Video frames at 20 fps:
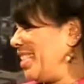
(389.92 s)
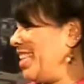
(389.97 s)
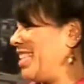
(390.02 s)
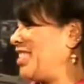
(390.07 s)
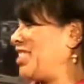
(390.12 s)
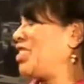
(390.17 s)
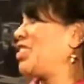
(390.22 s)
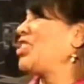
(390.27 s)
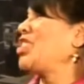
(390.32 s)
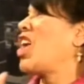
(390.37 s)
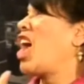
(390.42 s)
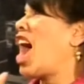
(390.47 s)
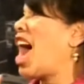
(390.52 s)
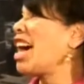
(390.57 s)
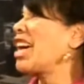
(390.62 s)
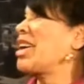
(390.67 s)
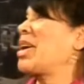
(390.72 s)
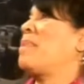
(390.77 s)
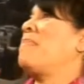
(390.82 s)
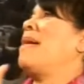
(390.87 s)
Let's
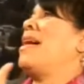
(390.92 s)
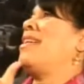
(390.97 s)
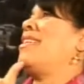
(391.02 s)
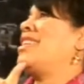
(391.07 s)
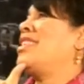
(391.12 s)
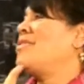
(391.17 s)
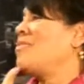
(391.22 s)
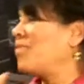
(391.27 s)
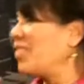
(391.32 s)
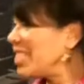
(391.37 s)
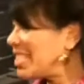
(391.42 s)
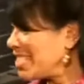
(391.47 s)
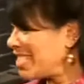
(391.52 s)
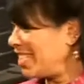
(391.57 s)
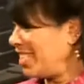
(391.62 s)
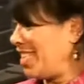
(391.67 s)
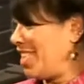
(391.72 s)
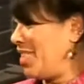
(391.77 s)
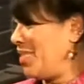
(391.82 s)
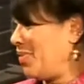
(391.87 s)
talk about
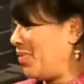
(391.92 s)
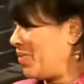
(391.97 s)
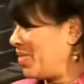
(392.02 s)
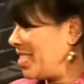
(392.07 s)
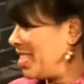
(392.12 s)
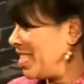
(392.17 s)
Invisalift.